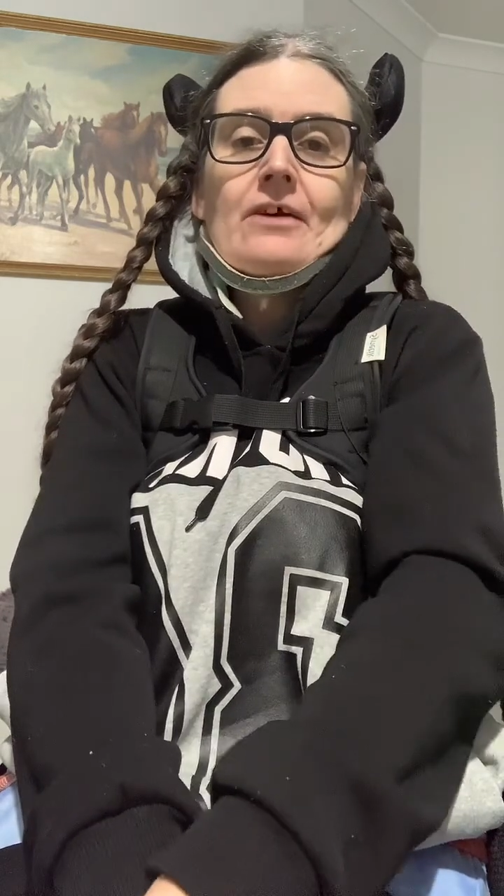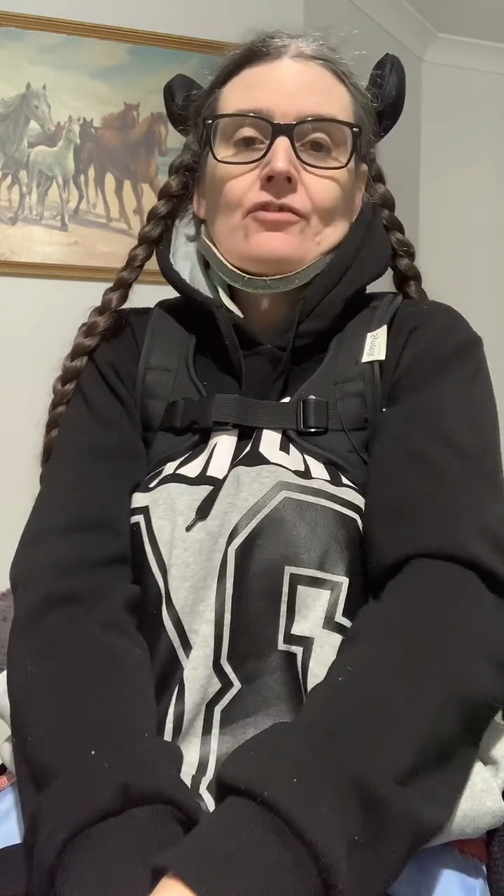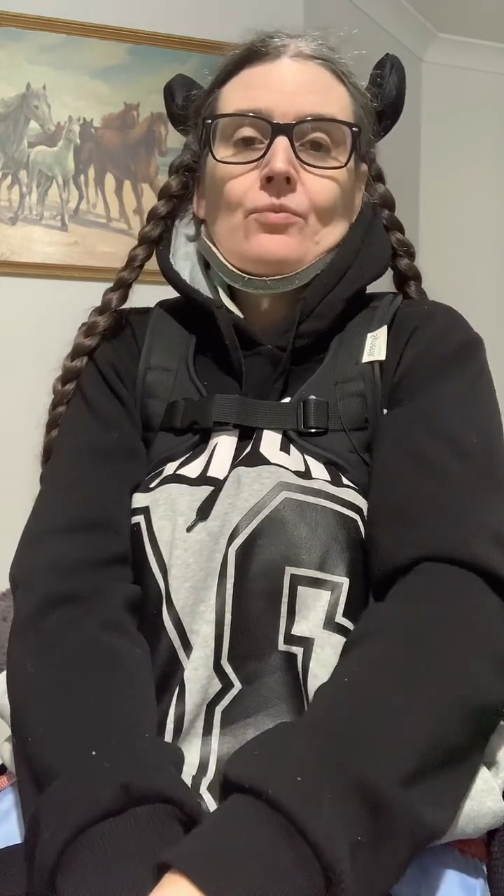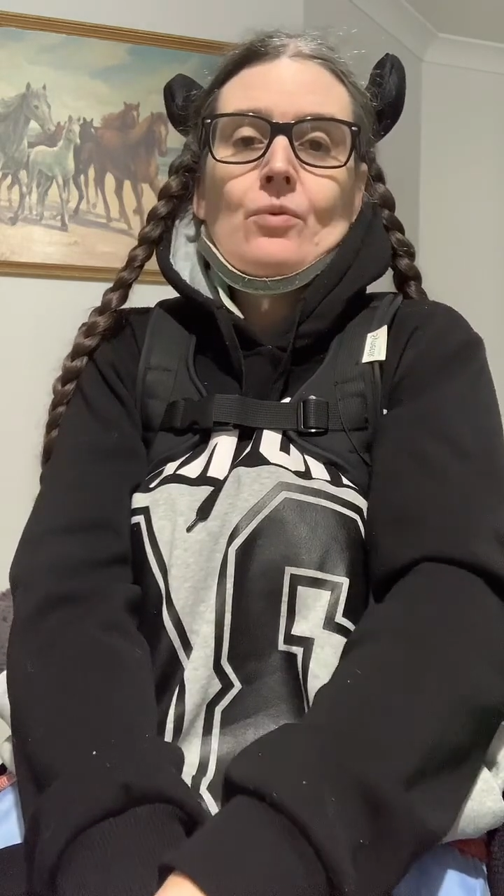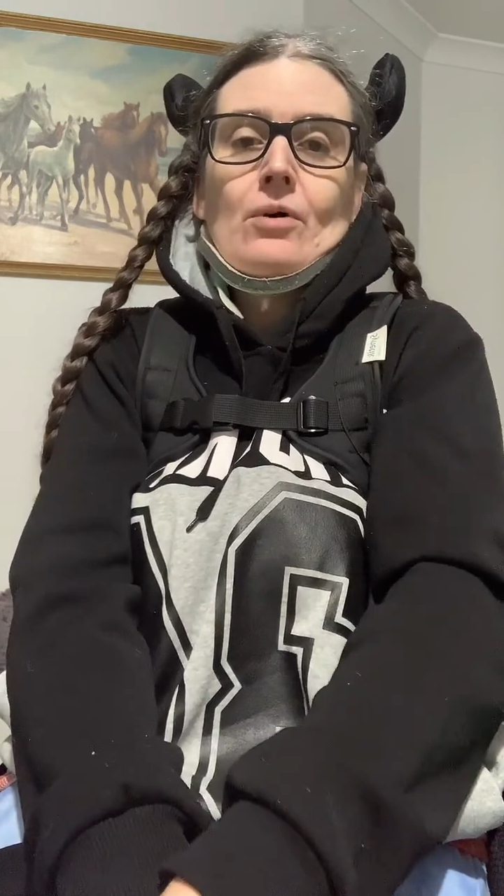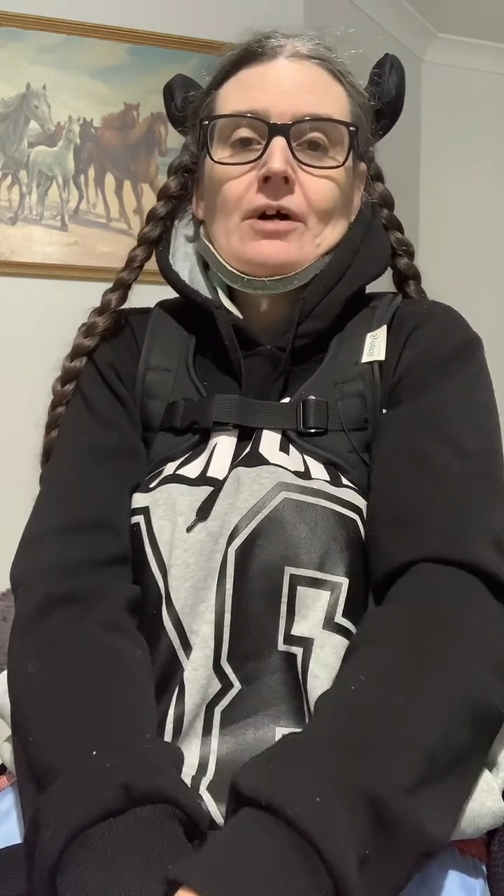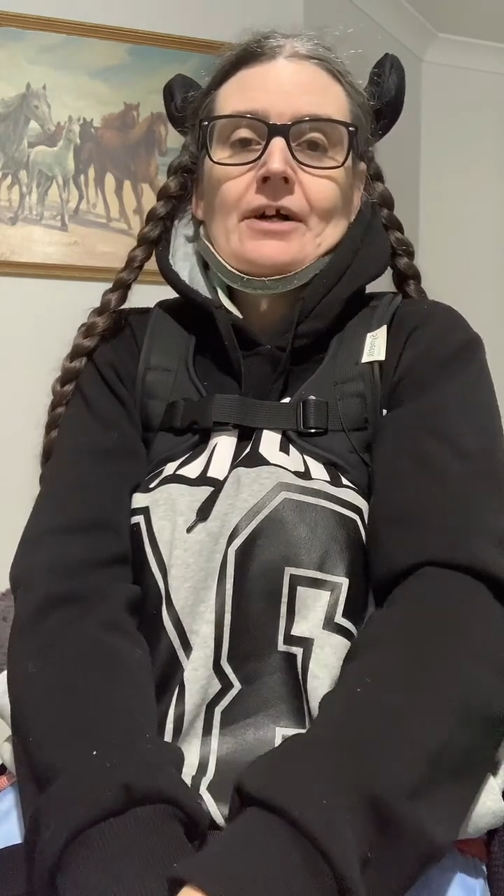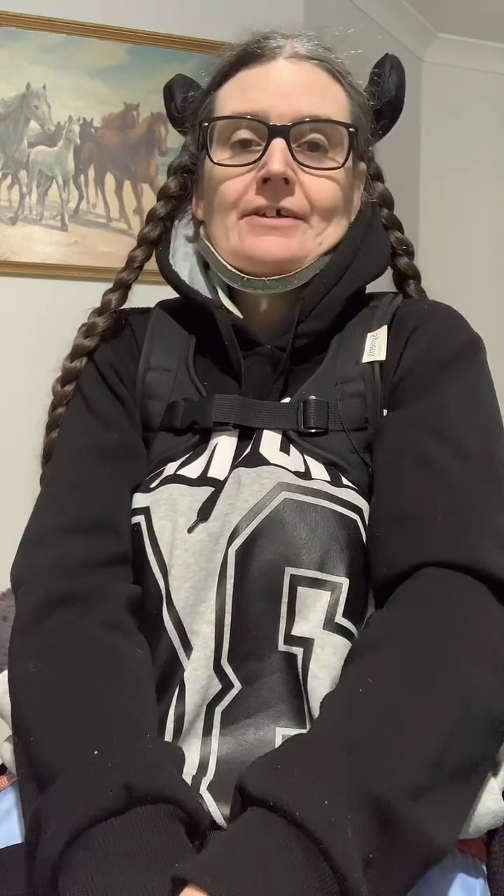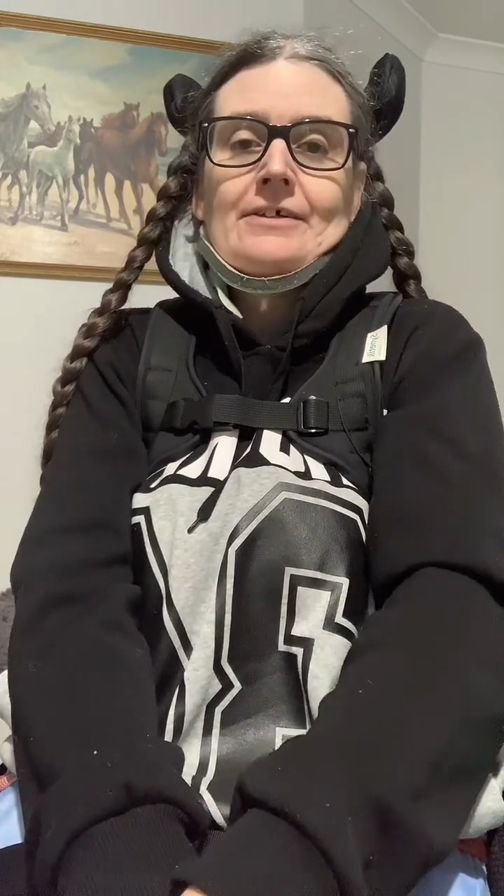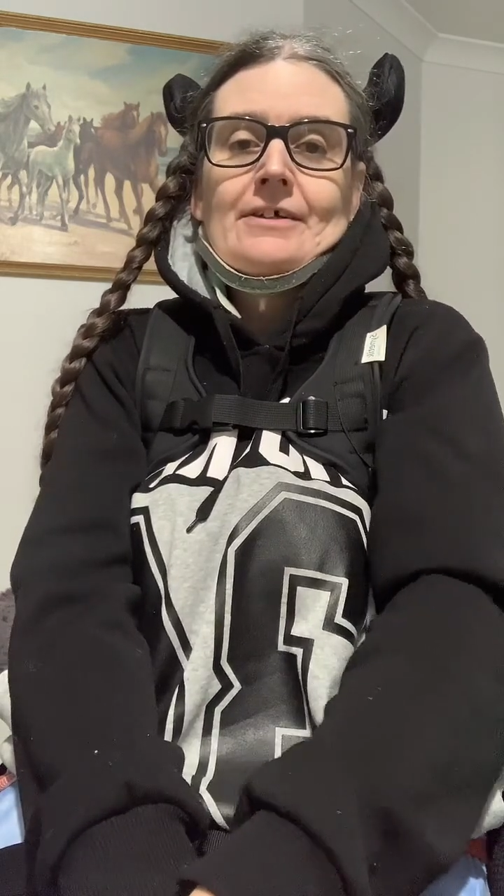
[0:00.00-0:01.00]
that's
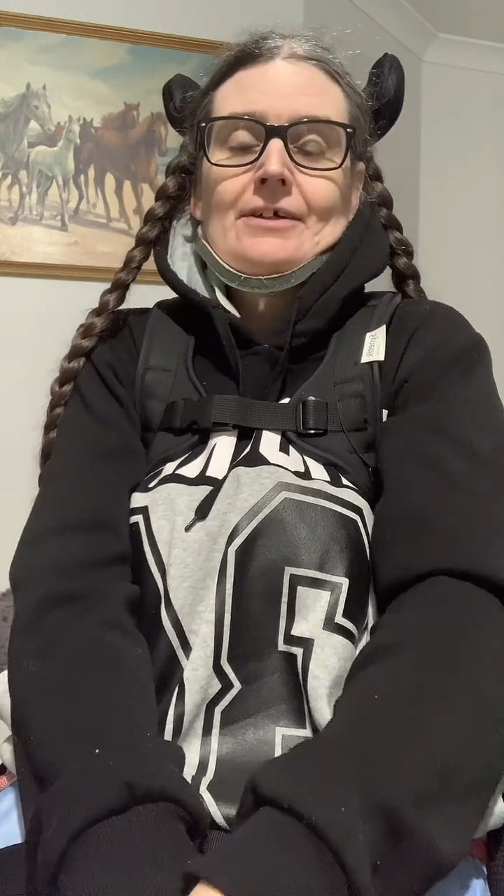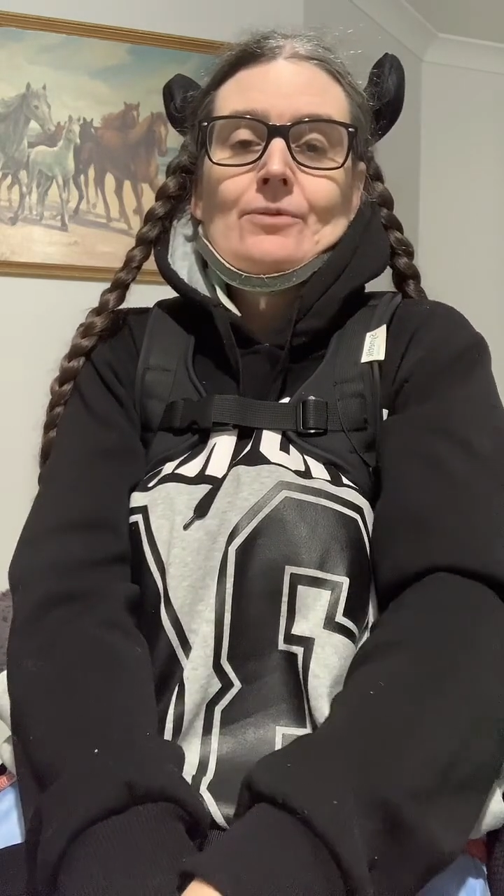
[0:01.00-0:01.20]
why